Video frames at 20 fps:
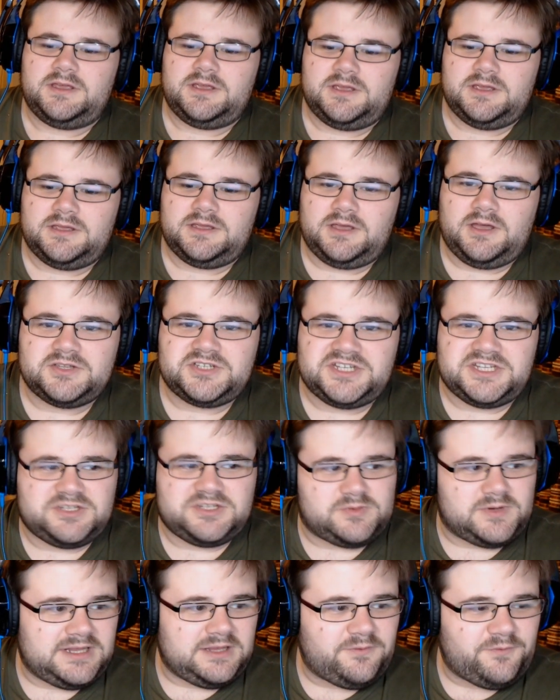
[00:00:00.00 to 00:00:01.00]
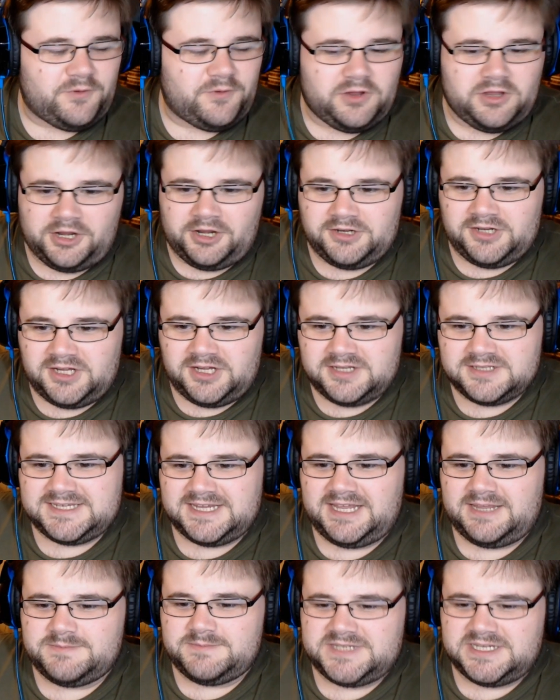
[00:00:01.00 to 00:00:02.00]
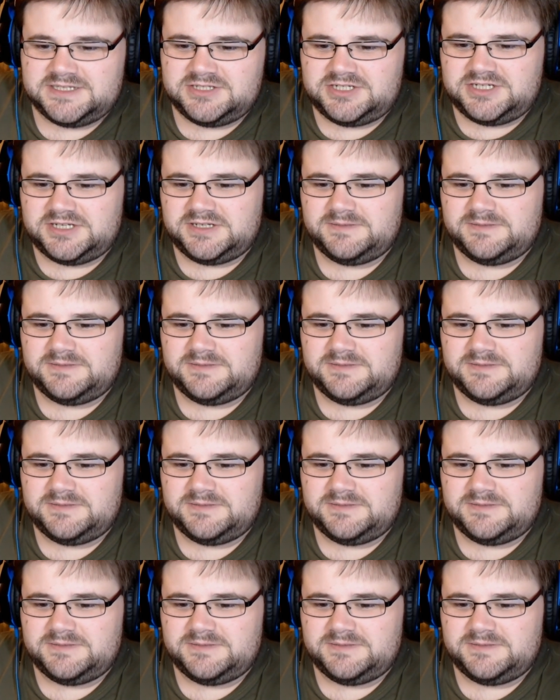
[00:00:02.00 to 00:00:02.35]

God, she's really fallen on hard times, hasn't she?